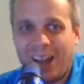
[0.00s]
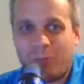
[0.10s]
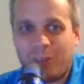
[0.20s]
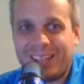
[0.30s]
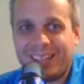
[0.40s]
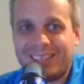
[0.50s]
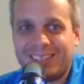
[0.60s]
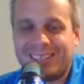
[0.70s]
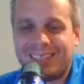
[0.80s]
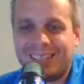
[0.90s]

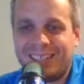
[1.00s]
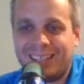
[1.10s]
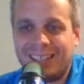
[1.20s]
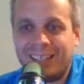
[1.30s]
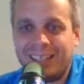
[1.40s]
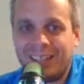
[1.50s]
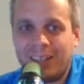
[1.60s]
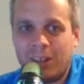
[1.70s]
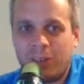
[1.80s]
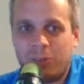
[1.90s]
his
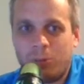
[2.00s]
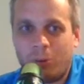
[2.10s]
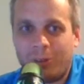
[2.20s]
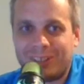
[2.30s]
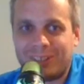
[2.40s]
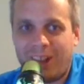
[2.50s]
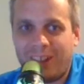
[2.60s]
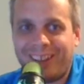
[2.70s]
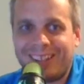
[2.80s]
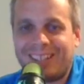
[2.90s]
viewpoint. It's not
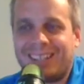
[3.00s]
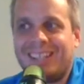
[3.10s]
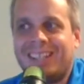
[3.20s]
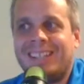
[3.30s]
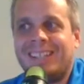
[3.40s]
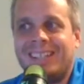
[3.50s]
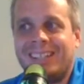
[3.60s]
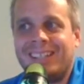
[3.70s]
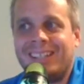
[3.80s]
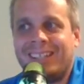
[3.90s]
like
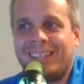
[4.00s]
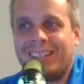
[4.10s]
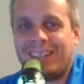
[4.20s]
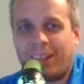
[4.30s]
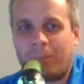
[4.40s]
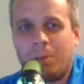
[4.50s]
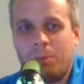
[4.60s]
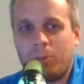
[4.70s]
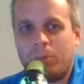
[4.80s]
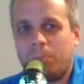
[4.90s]

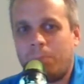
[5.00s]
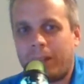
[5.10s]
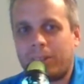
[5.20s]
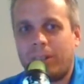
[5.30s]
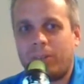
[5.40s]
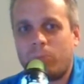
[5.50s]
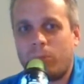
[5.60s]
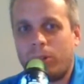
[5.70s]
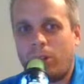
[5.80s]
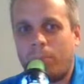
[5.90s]
people back then were
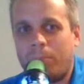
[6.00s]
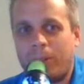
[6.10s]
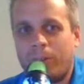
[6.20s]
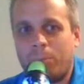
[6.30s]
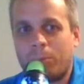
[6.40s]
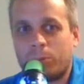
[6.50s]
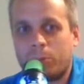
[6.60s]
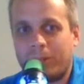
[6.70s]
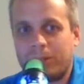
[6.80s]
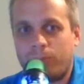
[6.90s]
a lot better at
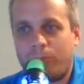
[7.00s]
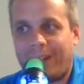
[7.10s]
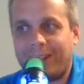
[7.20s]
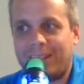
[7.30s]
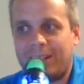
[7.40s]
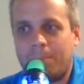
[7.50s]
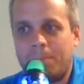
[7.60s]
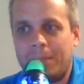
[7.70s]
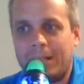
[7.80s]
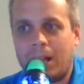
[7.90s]
persuasive writing
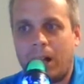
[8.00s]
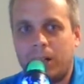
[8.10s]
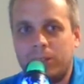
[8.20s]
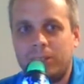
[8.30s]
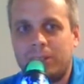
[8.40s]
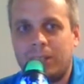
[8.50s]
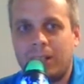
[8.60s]
because